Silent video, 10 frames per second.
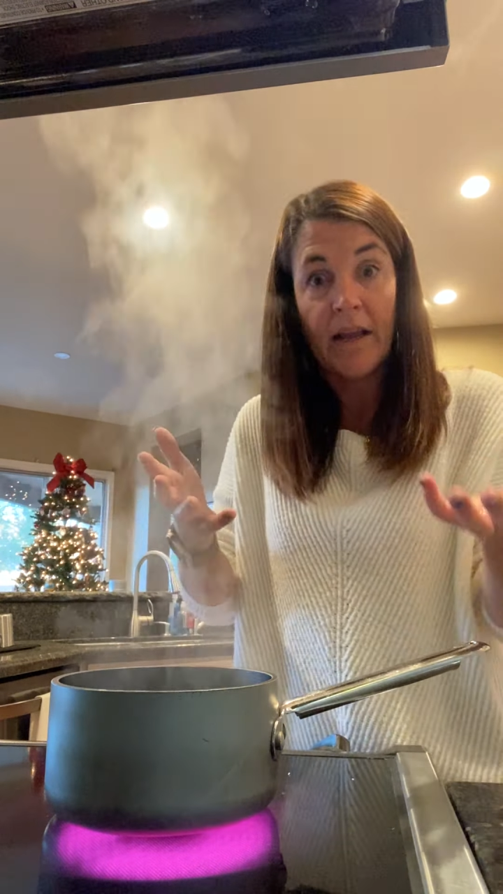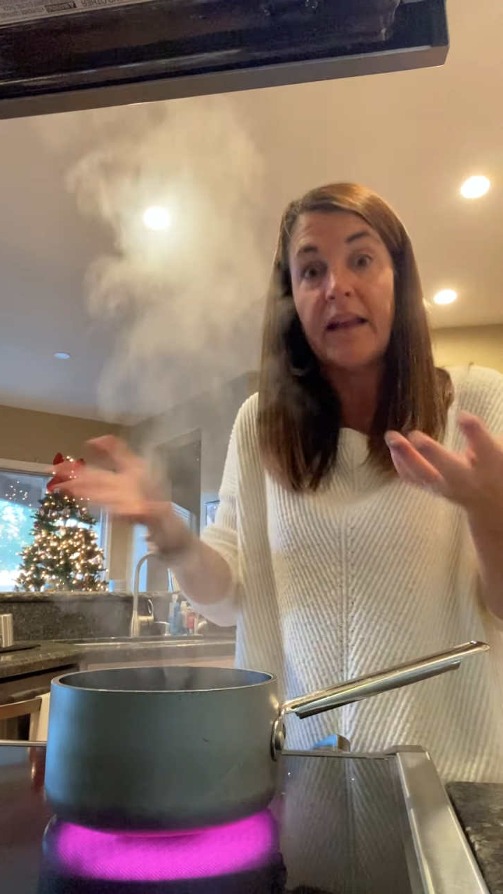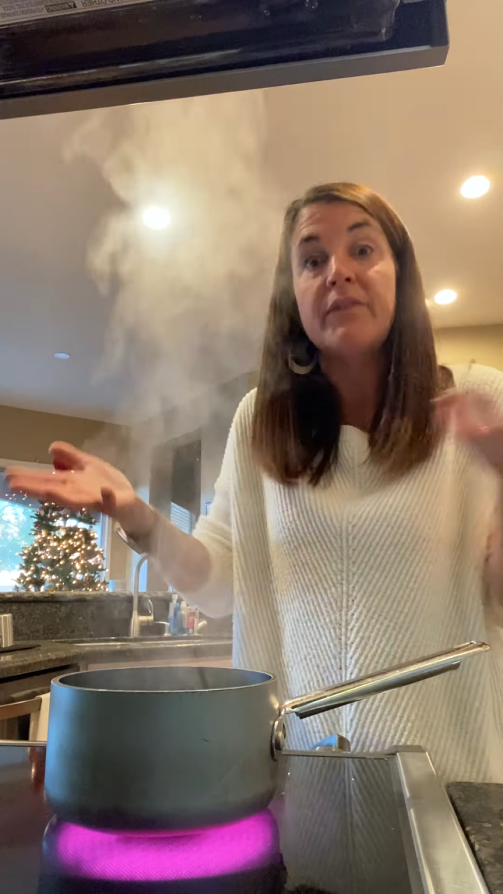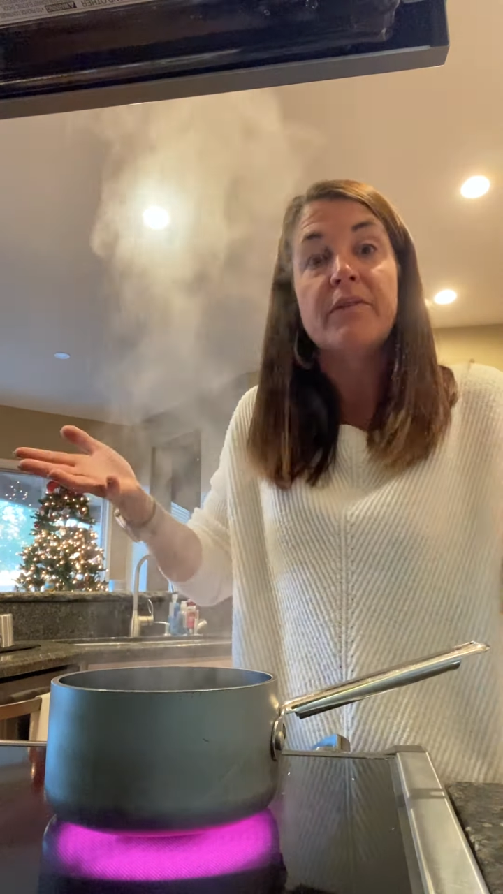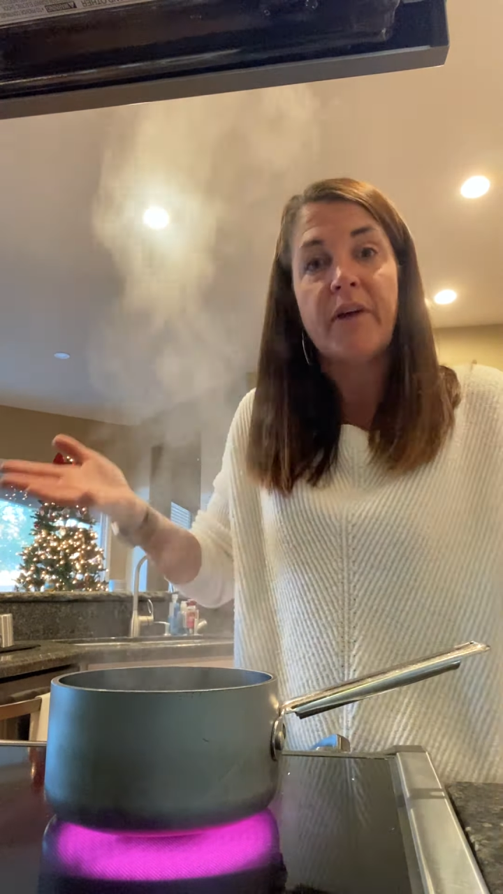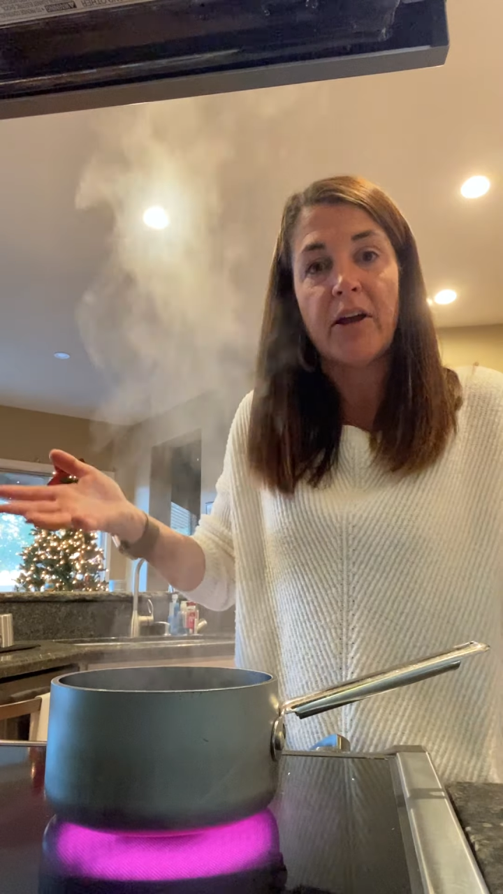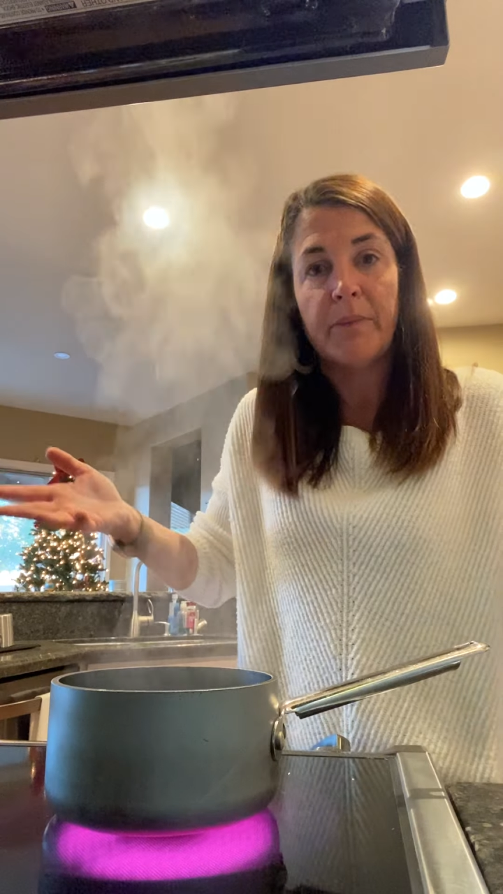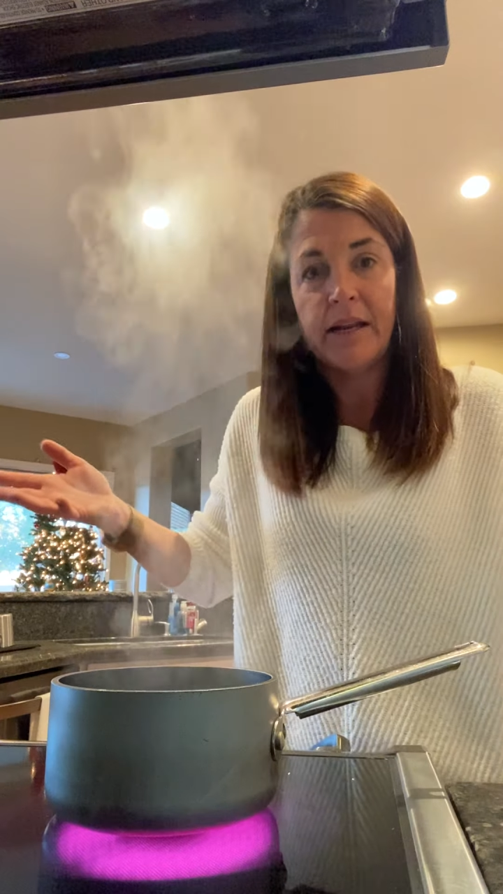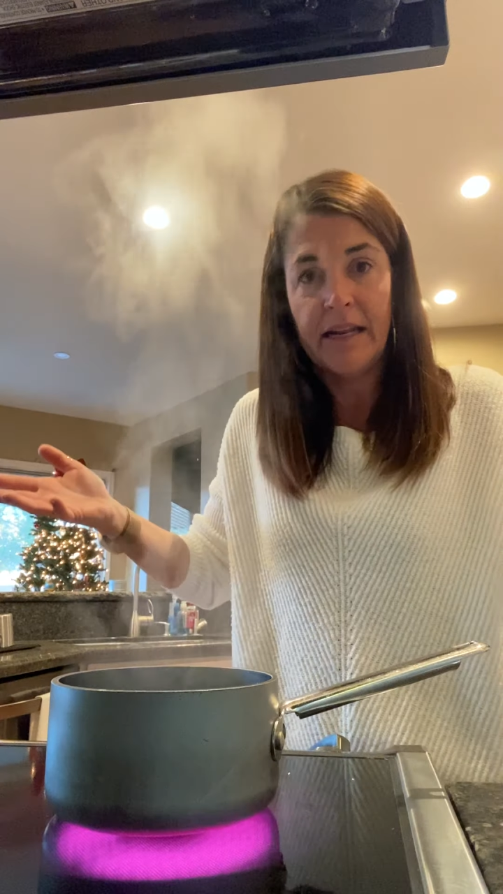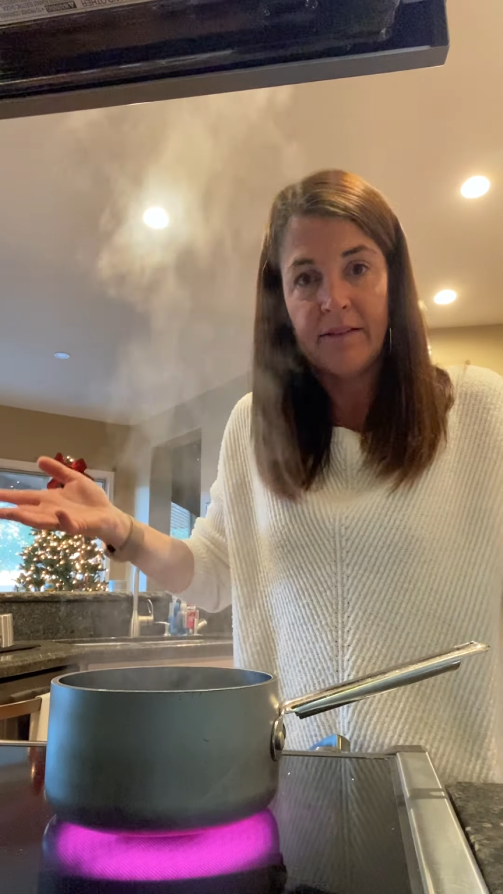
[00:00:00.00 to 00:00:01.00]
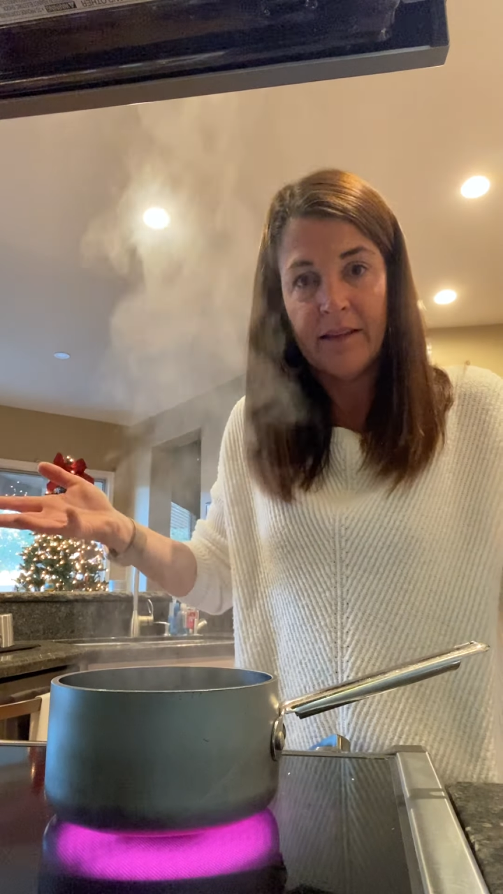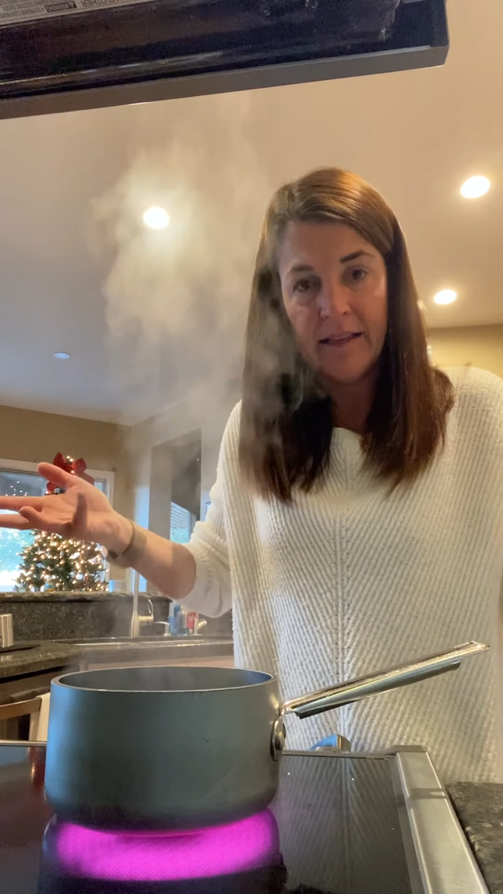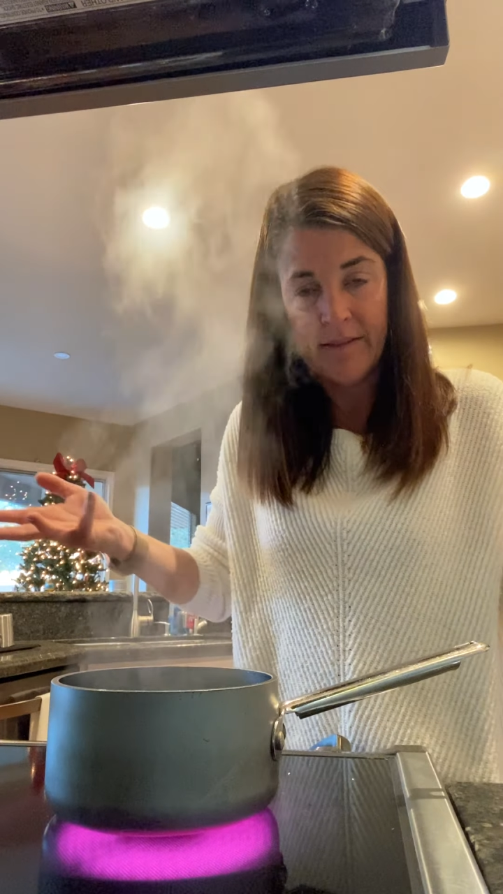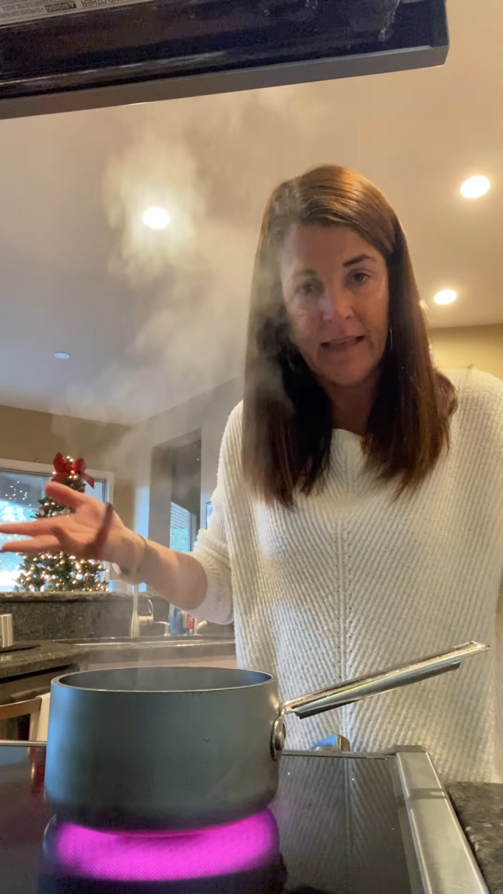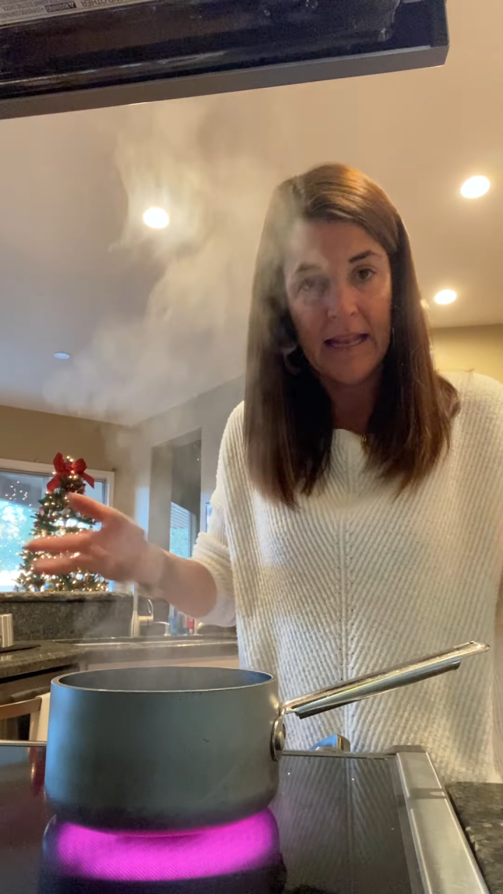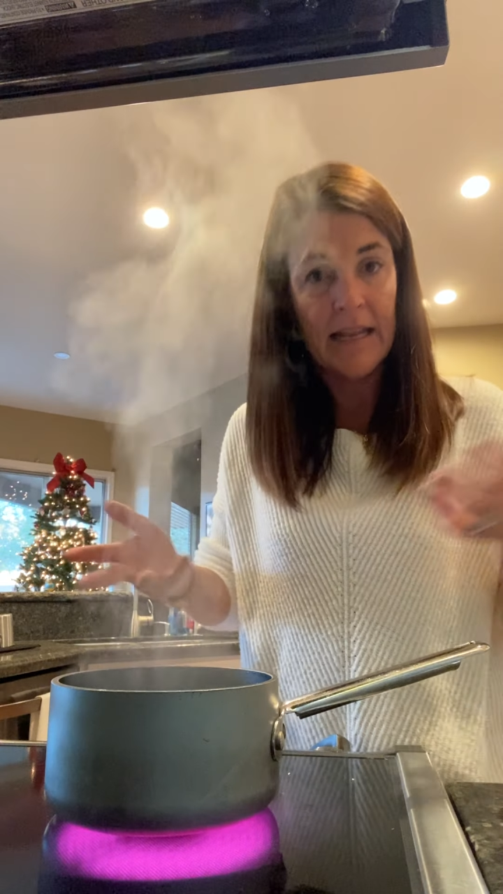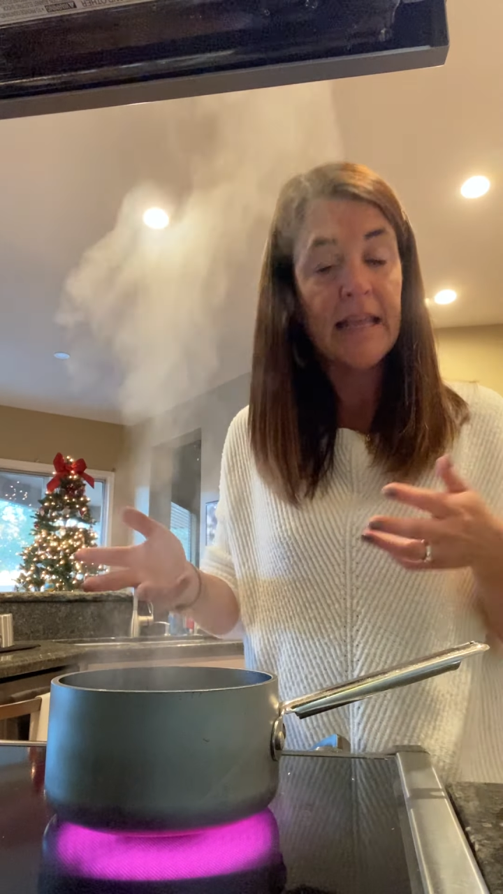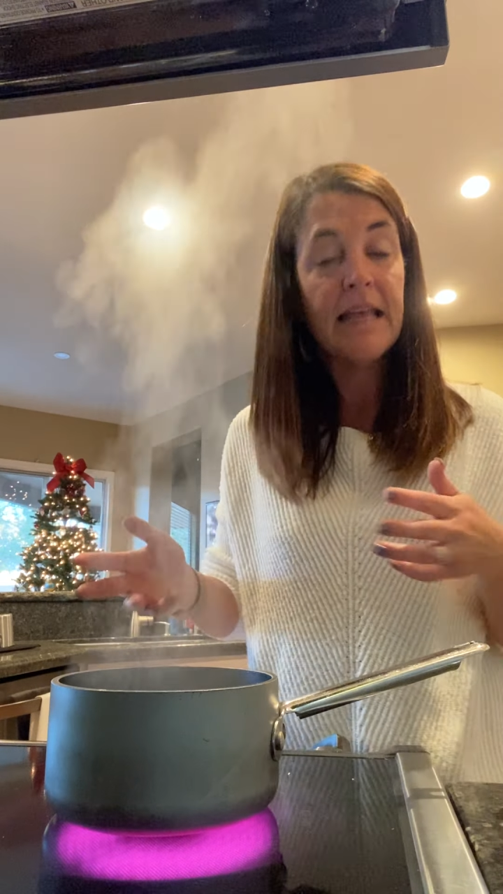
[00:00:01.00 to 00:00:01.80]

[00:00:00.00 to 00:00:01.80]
kind of environment it's in.